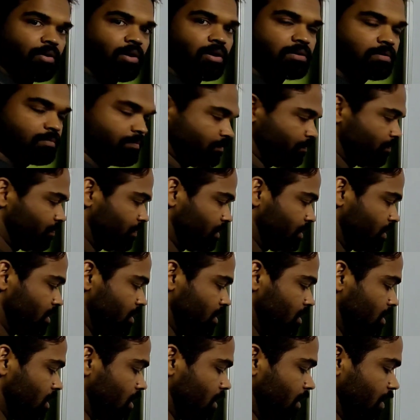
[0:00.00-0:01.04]
or not?
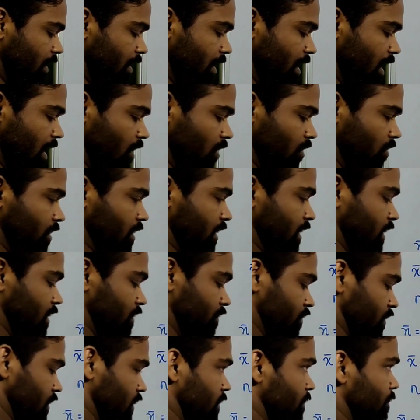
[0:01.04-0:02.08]
Now look
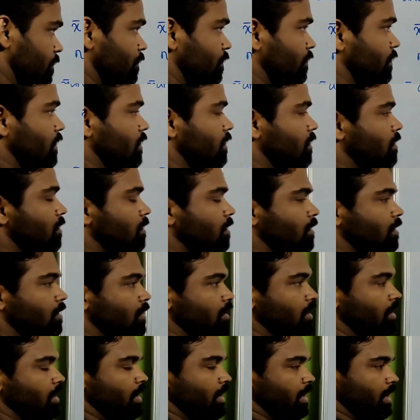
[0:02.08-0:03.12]
carefully.
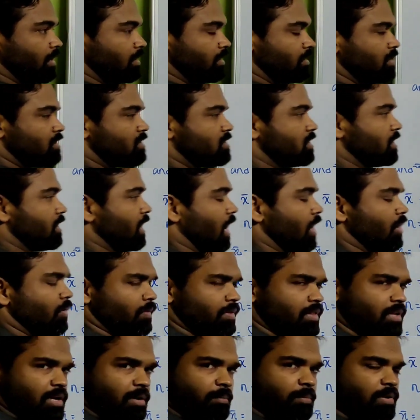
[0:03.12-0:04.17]
In this scenario,
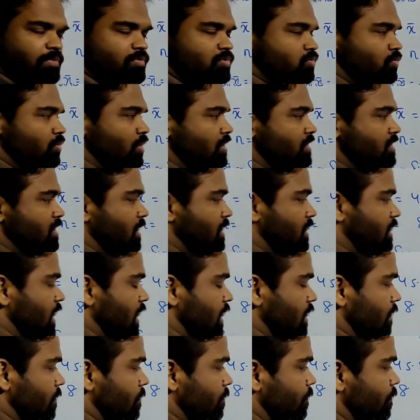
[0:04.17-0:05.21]
when the number of students are
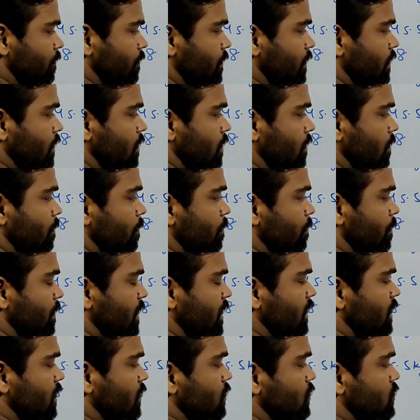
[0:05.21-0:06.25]
10,
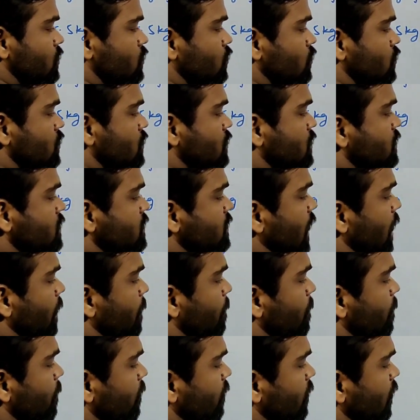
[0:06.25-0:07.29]
mean equals to
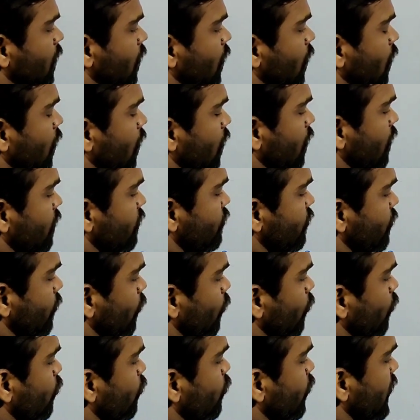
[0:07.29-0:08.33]
sum of
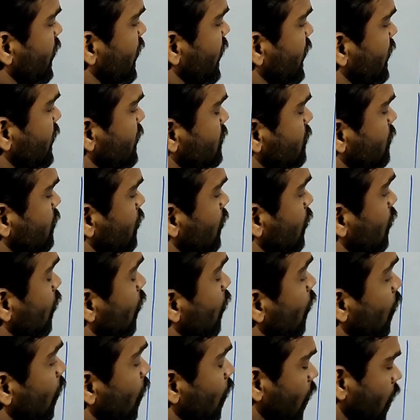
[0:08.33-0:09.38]
weight
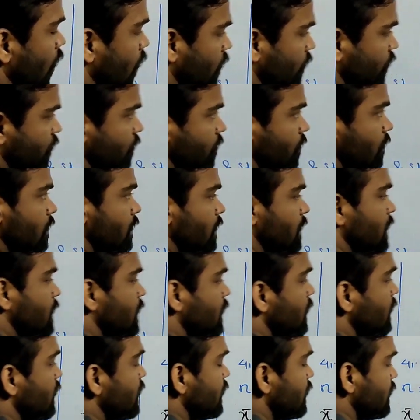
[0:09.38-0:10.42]
of
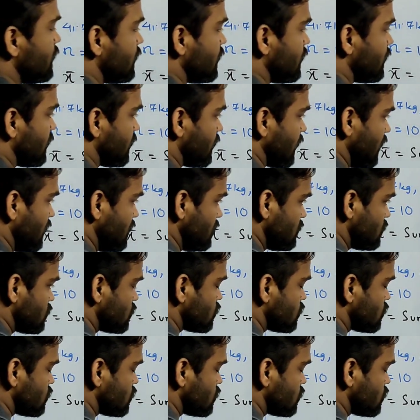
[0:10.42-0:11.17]
10